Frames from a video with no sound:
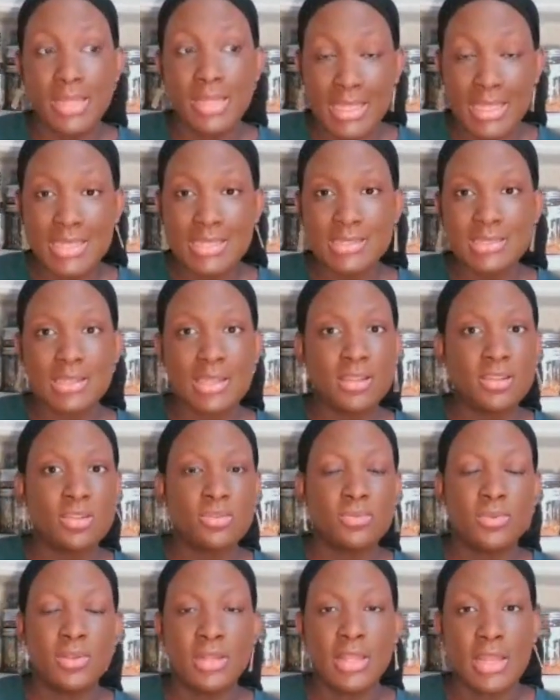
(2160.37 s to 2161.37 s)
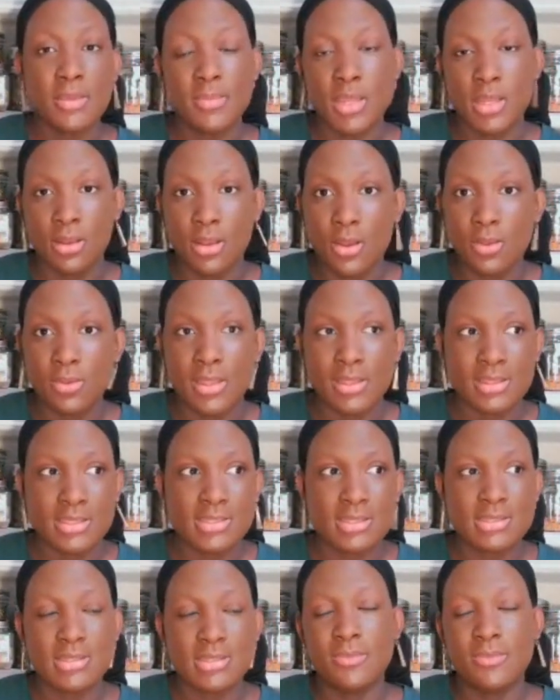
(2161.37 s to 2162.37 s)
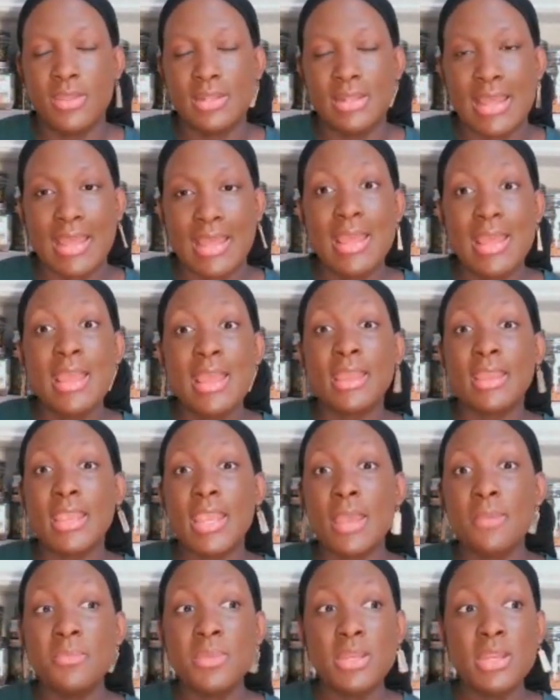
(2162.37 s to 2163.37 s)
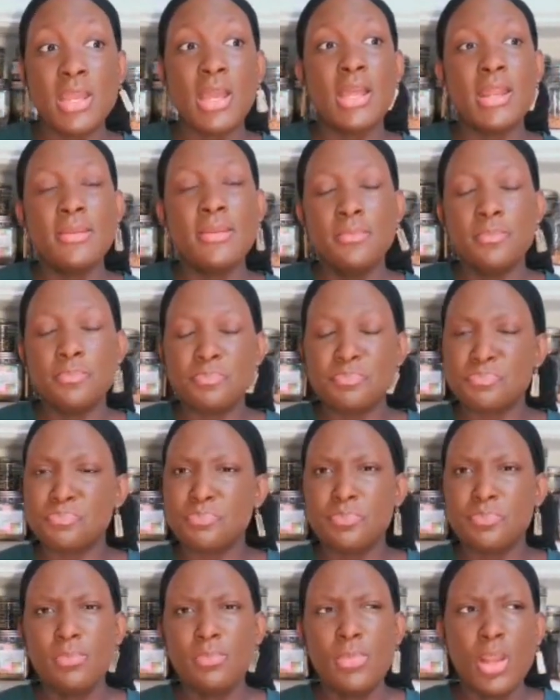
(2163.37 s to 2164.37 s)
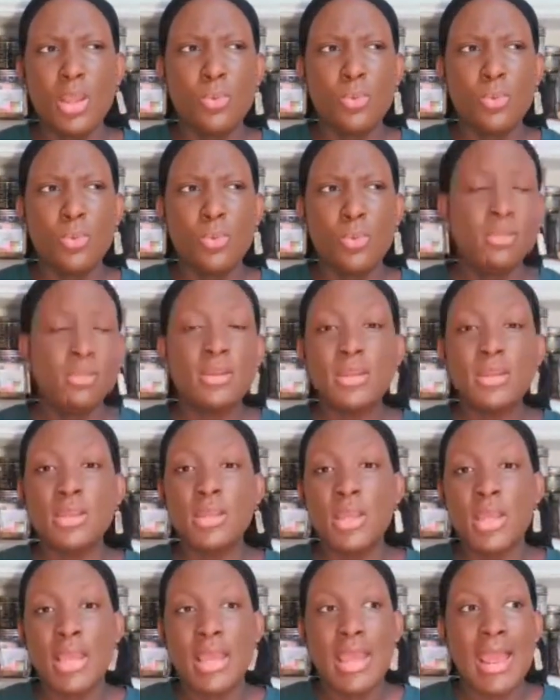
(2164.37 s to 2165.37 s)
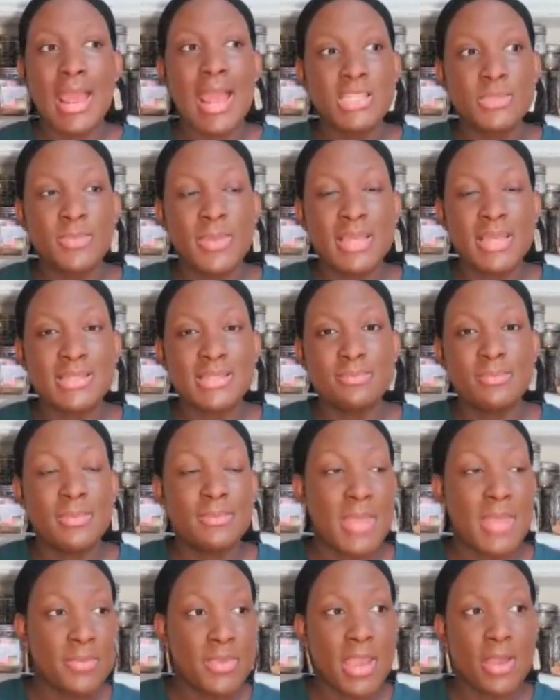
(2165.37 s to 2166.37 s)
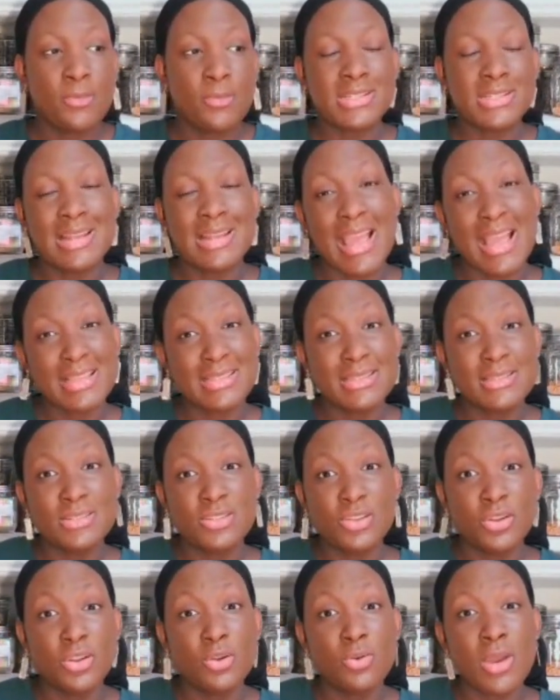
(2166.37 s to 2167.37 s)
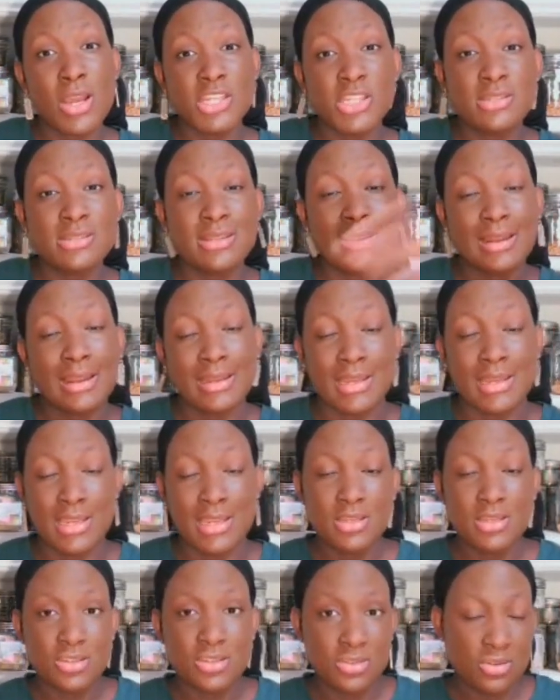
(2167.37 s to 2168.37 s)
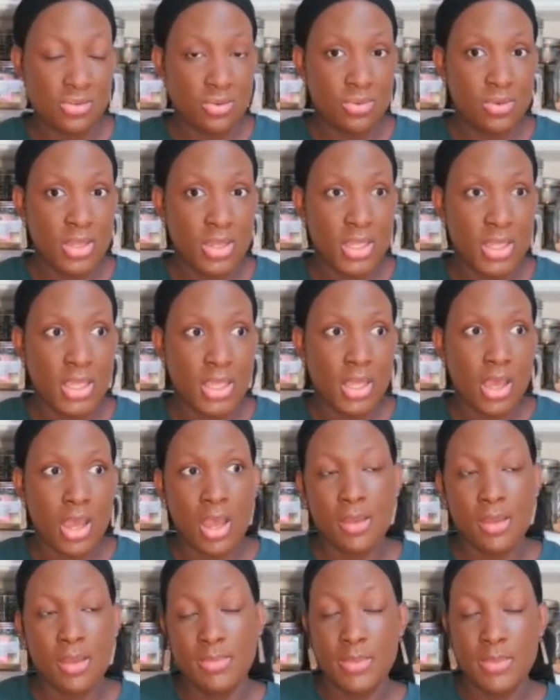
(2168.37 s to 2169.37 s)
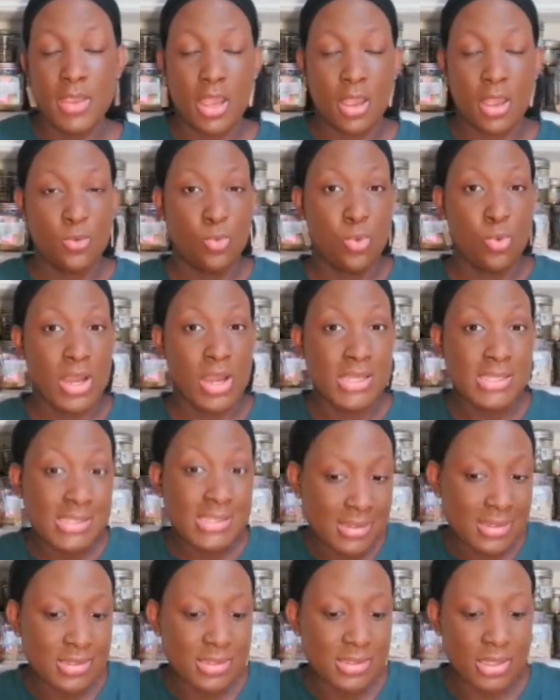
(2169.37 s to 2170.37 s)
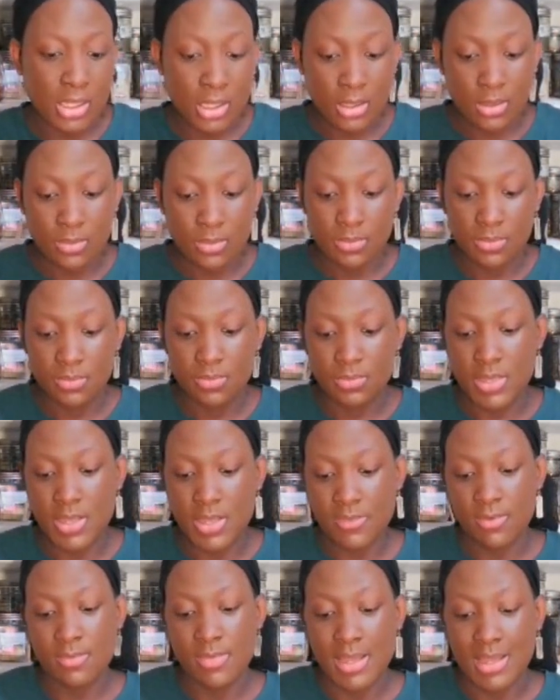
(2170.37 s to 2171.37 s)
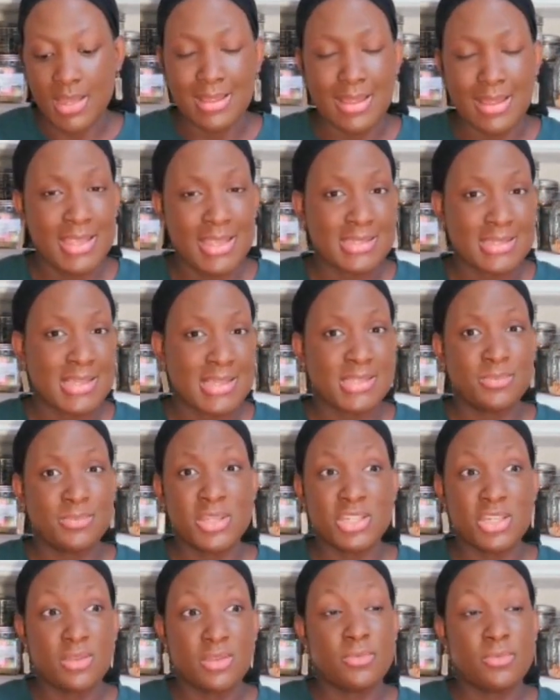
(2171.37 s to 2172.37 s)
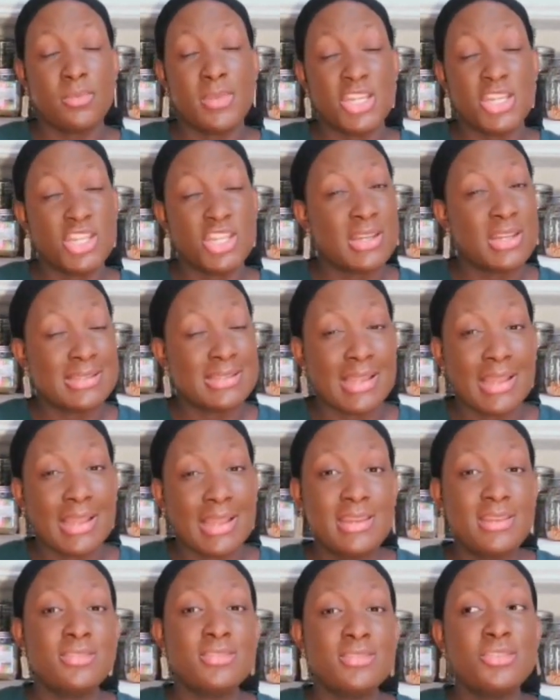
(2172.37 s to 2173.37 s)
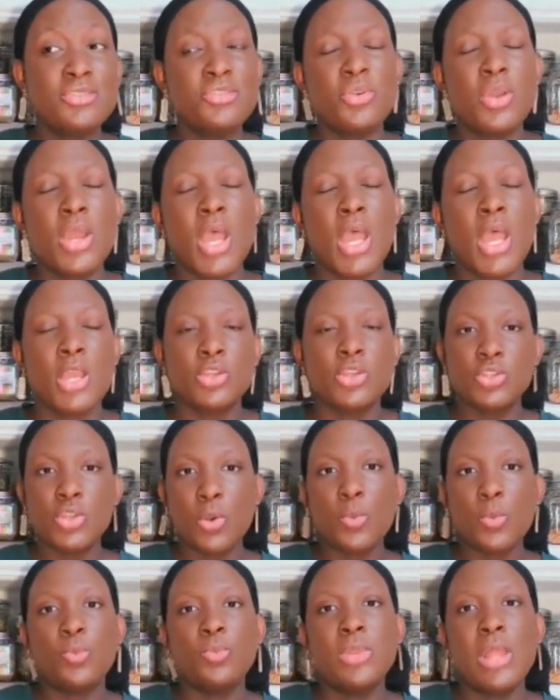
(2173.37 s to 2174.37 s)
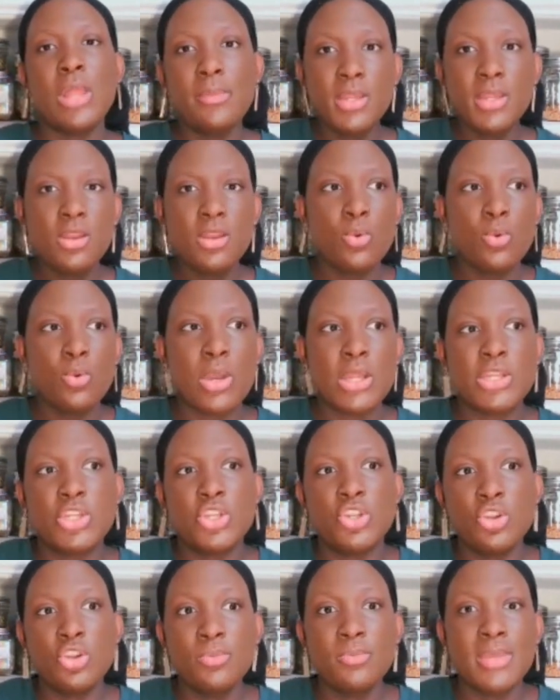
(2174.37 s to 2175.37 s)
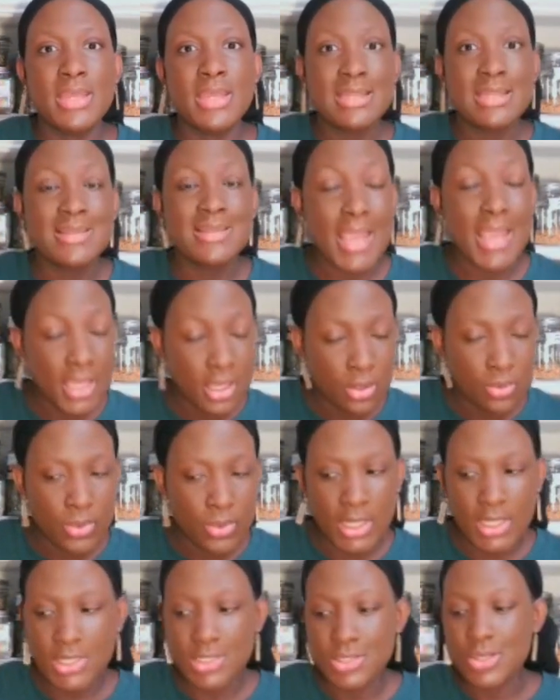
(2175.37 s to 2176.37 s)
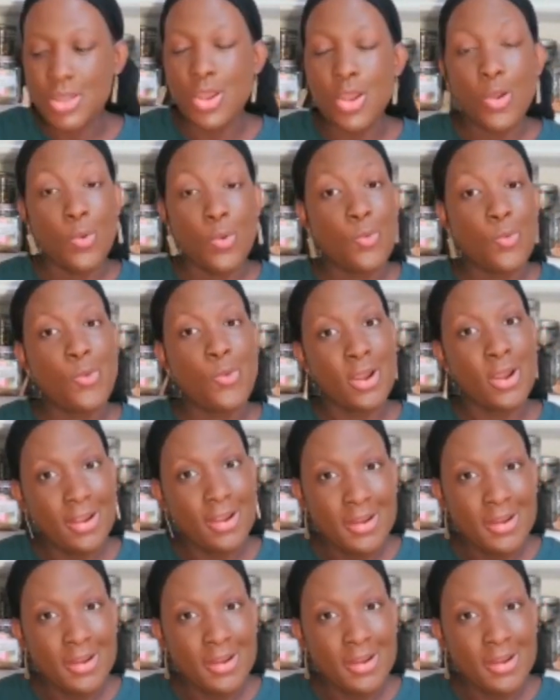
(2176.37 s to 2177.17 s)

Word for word: Thank you for letting me know that this is something that can be done. What are the aspects? Maybe I wasn't asking certain questions that I need to. Uh, maybe I wasn't um, giving my clients as much information as I needed to do. So let me know what your main takeaways were.